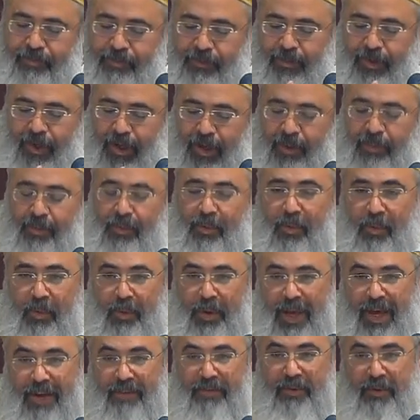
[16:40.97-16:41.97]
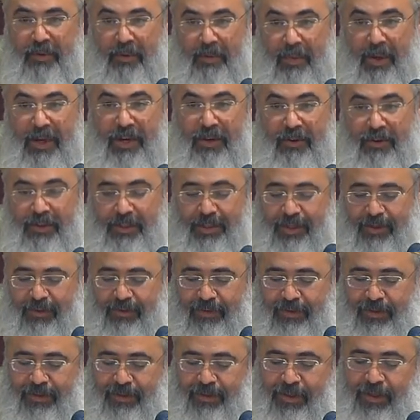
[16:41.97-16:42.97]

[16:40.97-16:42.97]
um, we have to remind ourselves,